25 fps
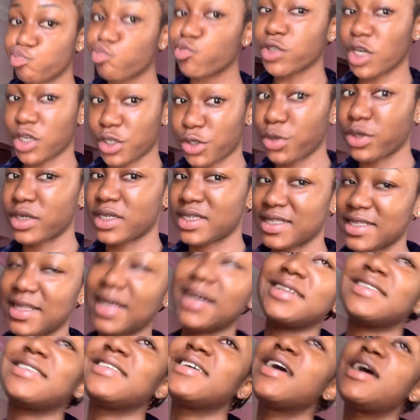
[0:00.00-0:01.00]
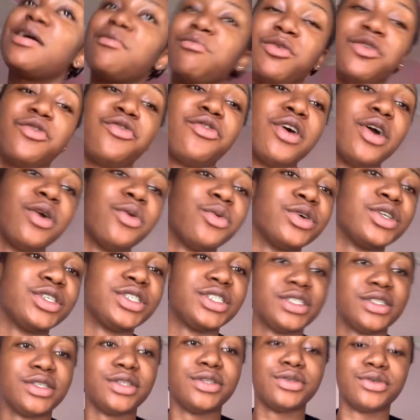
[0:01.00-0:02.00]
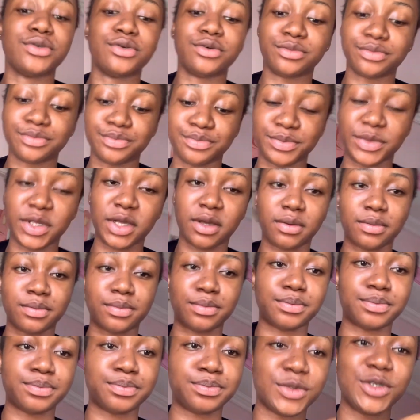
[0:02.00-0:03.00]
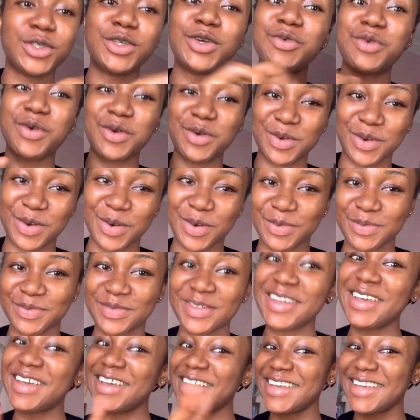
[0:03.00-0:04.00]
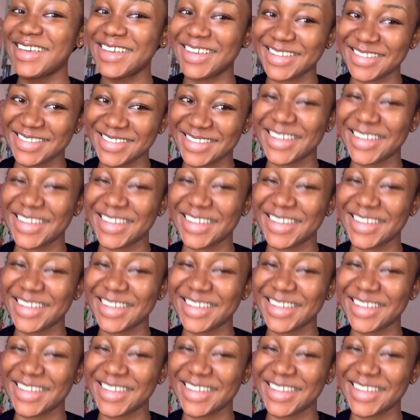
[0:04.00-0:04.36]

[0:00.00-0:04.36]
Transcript: you understand, before I wash it. So yeah, you're welcome again.